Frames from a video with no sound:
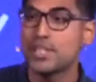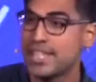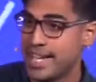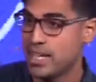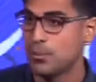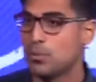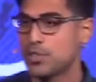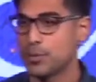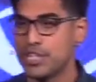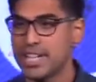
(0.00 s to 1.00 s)
And once the animal
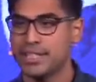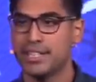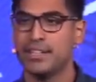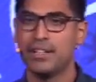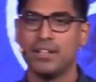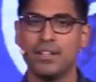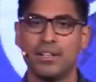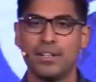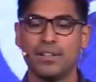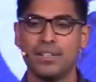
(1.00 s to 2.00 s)
was rejected,
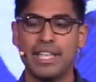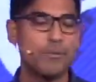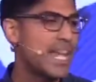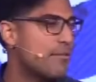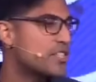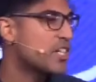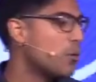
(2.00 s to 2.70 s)
they would have